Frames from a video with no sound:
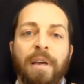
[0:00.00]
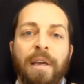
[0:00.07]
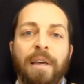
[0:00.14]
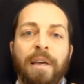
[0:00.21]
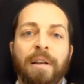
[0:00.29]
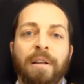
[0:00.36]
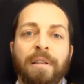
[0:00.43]

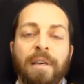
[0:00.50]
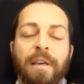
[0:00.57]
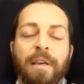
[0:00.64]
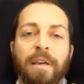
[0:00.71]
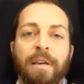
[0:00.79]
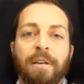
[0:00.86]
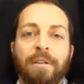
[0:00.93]
In
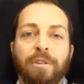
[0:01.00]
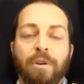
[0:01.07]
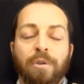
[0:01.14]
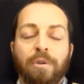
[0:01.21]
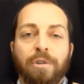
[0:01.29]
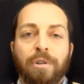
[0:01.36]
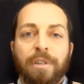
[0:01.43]
the
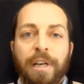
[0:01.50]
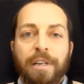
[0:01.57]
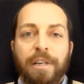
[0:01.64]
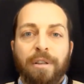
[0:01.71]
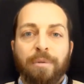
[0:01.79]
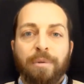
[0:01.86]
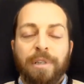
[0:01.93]

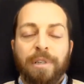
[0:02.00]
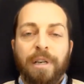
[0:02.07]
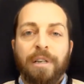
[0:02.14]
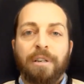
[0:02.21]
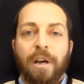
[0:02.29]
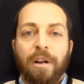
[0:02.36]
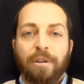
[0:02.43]
socialization that we see,
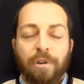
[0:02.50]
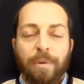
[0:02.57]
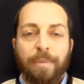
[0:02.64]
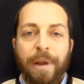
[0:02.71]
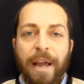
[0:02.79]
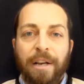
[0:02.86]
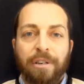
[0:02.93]
Donald
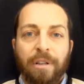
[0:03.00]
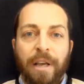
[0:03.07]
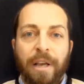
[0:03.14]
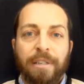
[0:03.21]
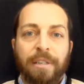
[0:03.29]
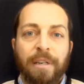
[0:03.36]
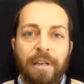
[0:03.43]
Trump
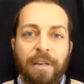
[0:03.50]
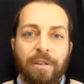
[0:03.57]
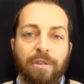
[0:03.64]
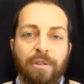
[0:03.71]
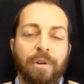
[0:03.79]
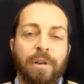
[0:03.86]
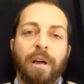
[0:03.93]
nationalizing
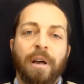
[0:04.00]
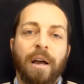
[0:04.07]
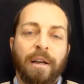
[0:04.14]
industry,